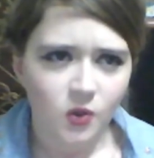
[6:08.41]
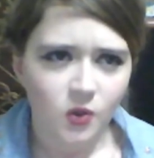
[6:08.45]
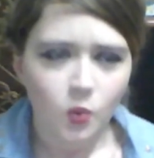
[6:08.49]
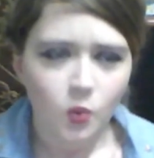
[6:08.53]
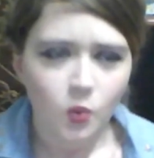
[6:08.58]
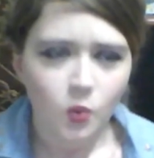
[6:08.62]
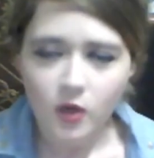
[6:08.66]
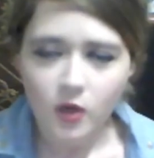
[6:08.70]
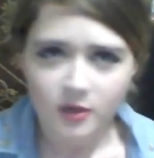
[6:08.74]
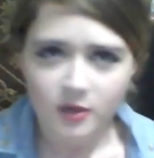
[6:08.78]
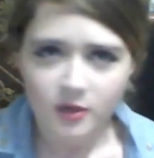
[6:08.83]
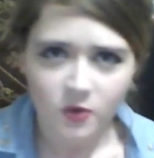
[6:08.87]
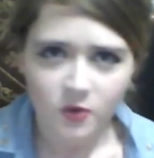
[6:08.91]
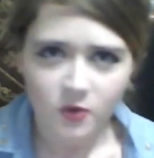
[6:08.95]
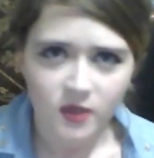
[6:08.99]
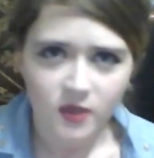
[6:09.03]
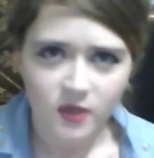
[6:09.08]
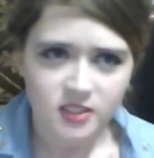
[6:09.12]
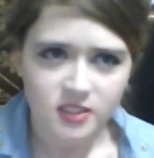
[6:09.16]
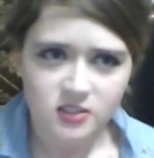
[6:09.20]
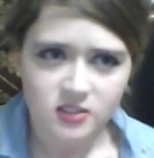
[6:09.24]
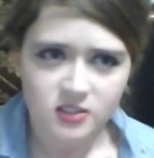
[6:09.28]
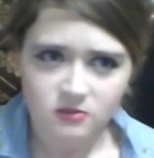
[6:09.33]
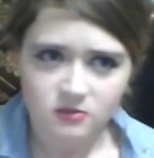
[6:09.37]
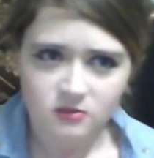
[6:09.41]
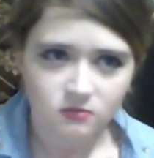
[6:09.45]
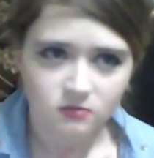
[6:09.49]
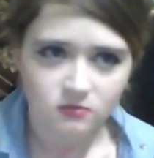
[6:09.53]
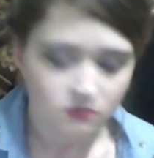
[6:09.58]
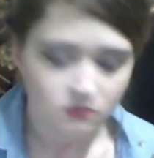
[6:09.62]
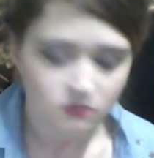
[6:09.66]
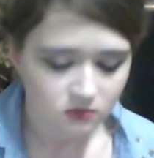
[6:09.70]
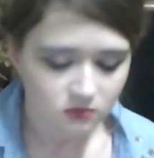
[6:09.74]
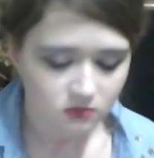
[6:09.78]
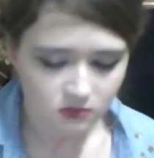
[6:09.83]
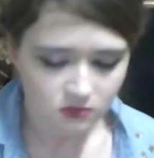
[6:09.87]
how I'm going
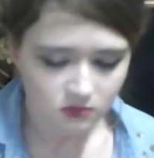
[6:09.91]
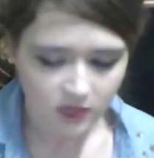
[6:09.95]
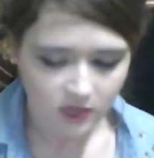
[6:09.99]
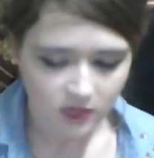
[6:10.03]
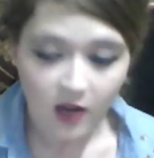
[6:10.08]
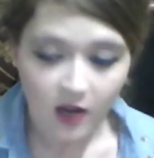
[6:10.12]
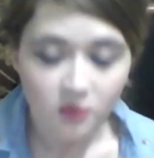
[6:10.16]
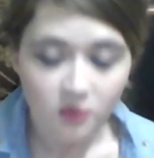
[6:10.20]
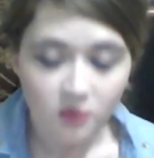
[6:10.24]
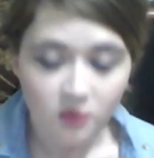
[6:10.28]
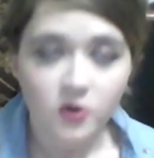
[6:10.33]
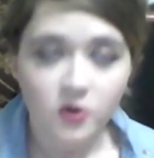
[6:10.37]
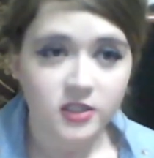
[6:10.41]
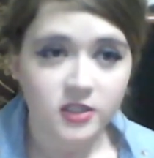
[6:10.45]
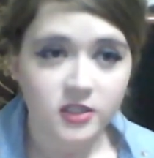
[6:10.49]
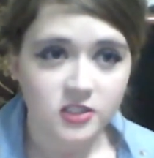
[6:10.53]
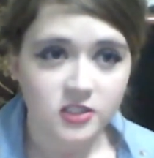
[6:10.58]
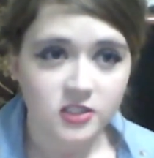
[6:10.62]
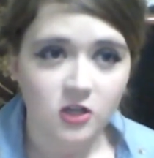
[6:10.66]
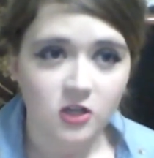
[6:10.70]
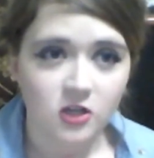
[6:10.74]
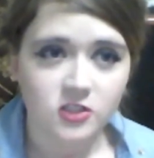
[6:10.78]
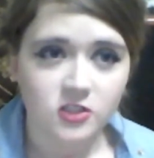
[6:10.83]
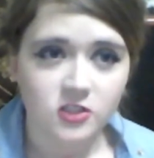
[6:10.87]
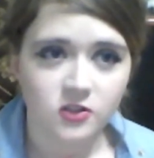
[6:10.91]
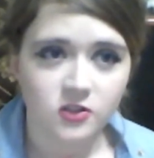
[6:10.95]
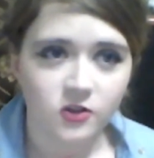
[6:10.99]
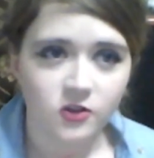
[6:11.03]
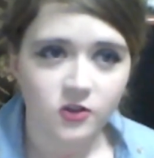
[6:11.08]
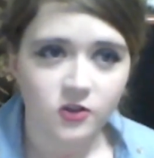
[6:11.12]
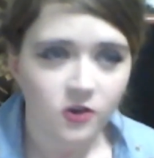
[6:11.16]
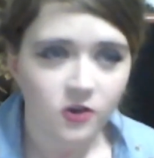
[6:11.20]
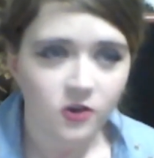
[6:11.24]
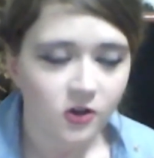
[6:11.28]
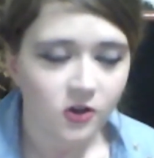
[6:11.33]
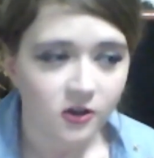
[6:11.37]
to talk to the
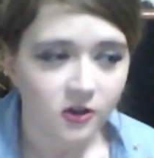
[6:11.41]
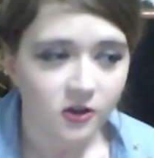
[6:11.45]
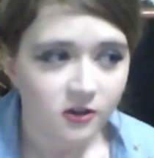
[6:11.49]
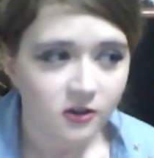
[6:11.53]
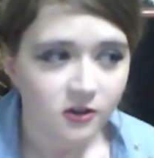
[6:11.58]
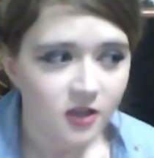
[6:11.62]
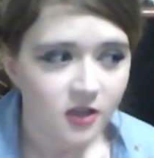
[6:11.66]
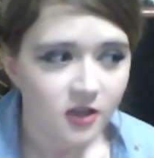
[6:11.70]
girl.